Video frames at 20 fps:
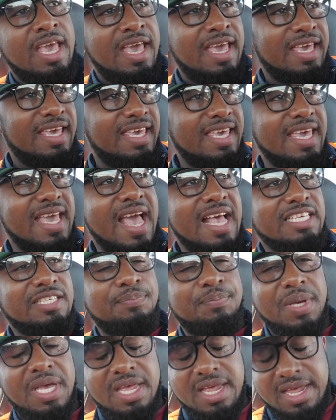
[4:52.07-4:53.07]
He has
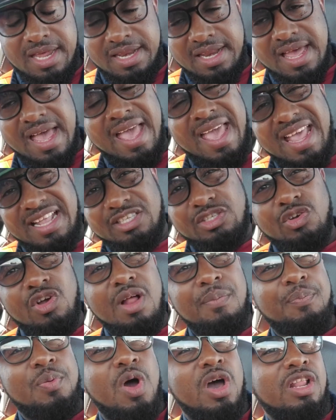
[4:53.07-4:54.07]
been an
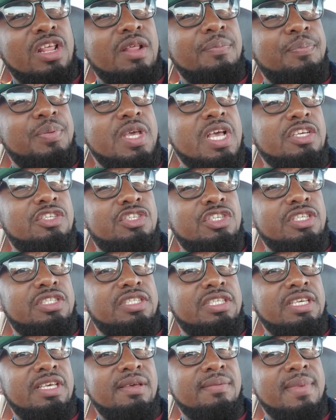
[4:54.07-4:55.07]
integral part of the PSG
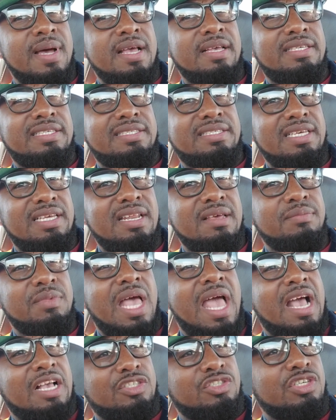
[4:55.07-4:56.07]
team. I've seen him
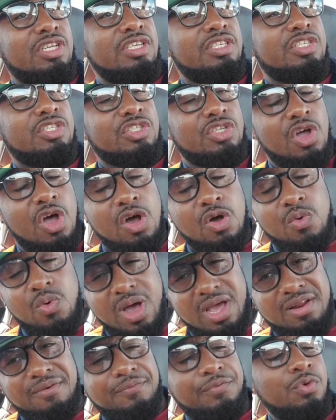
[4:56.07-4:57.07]
actually start
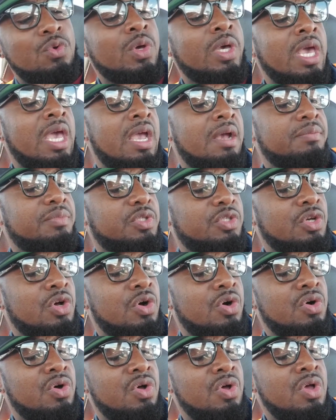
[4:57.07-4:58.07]
quite a few games.
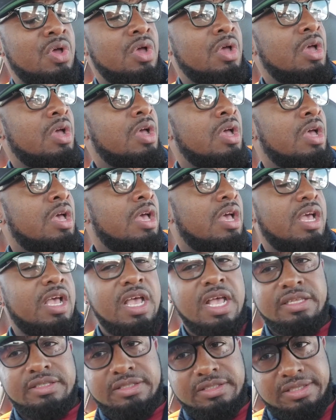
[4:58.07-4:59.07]
So
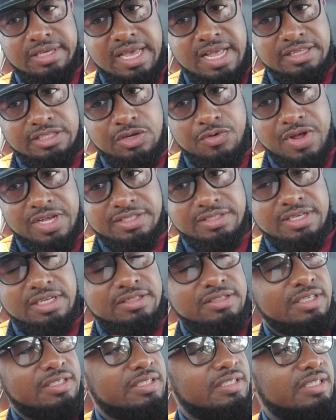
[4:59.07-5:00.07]
it's interesting
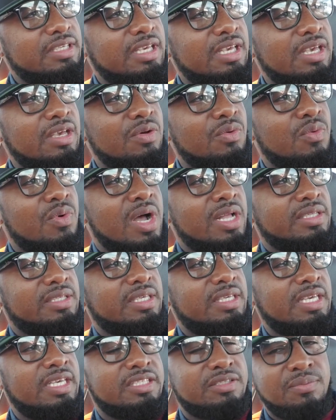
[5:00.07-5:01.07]
to see what
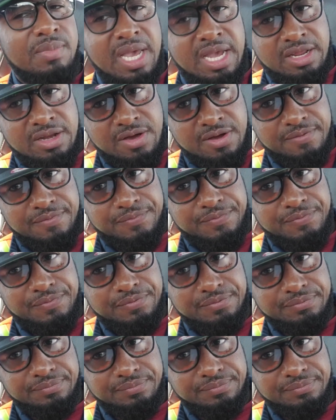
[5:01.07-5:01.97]
he's made of.